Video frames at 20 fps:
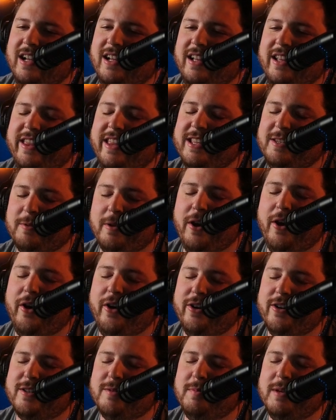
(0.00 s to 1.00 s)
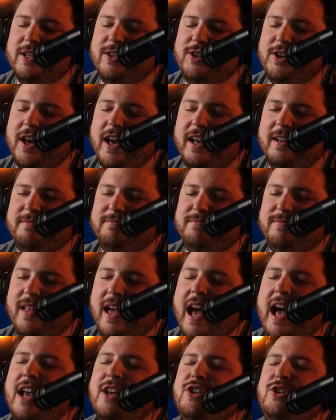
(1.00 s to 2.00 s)
This one hurts me, chat.
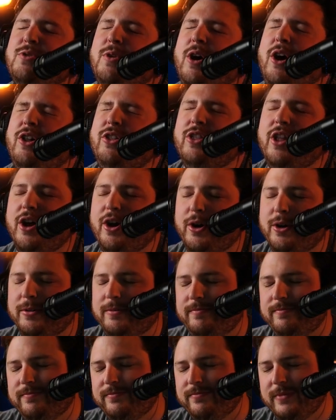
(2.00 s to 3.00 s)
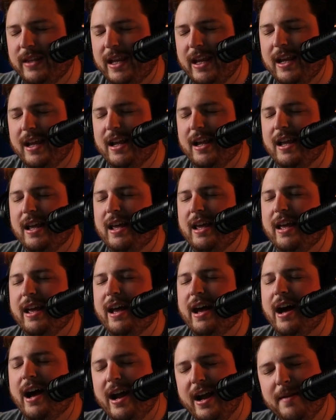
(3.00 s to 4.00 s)
As you all know,
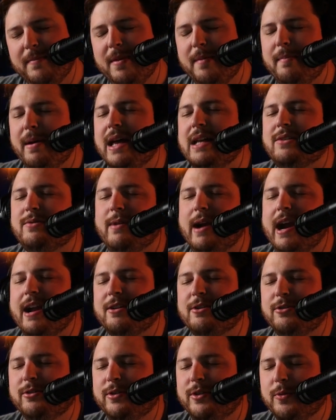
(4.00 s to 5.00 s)
I am the best radical in the